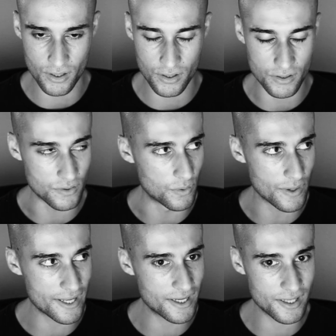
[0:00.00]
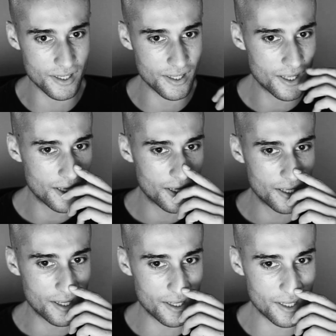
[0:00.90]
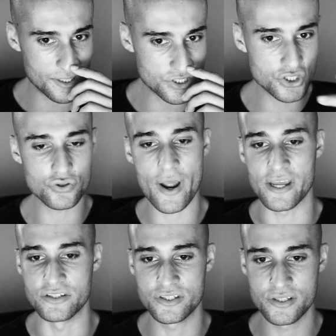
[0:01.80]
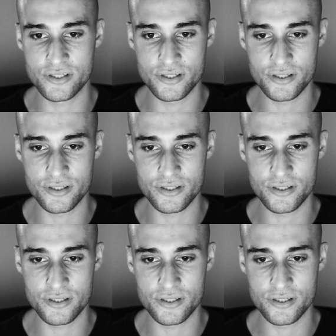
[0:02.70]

You know, and it, it's strange